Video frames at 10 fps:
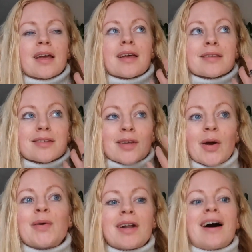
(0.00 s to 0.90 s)
It's
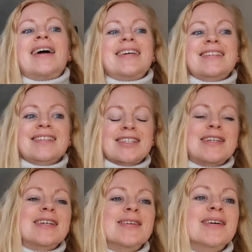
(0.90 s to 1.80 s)
so nice
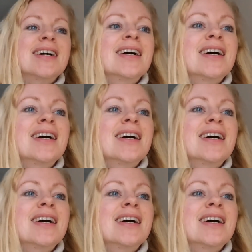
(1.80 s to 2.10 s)
to